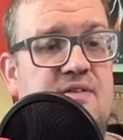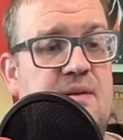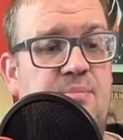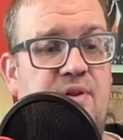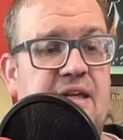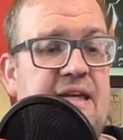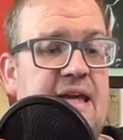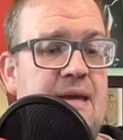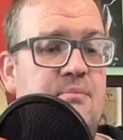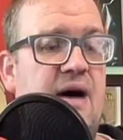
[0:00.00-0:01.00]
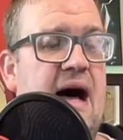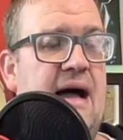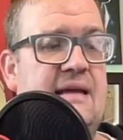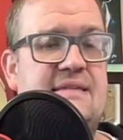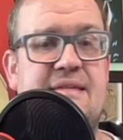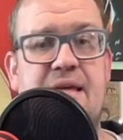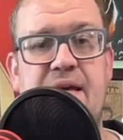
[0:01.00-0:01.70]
It's complete in box